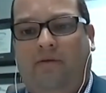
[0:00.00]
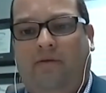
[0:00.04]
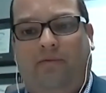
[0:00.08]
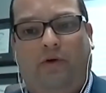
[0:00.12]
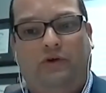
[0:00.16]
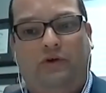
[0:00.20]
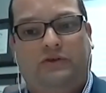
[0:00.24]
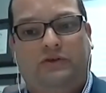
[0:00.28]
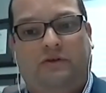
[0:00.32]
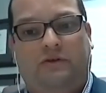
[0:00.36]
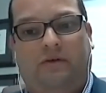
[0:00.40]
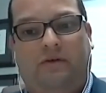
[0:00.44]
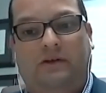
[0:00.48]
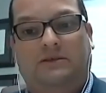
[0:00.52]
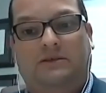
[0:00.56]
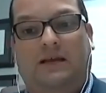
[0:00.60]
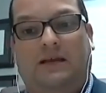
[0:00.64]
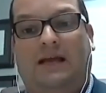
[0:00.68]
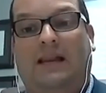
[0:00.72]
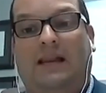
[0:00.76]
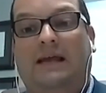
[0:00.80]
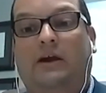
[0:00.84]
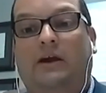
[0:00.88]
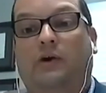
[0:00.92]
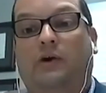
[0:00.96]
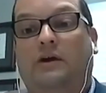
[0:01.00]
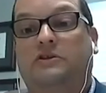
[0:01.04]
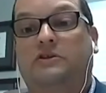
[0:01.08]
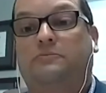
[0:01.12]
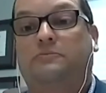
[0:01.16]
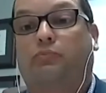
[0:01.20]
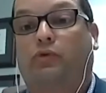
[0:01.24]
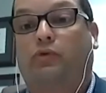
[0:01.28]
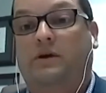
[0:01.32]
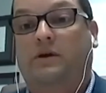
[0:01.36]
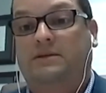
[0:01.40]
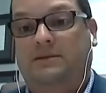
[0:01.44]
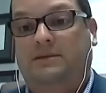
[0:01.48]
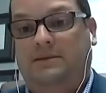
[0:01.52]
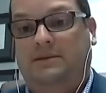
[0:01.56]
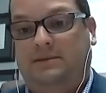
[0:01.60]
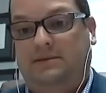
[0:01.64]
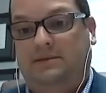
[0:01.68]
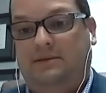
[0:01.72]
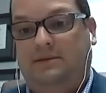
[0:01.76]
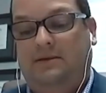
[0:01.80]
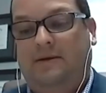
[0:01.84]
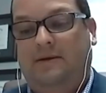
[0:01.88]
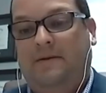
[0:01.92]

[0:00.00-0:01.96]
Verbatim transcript: first of all, to clear his prisons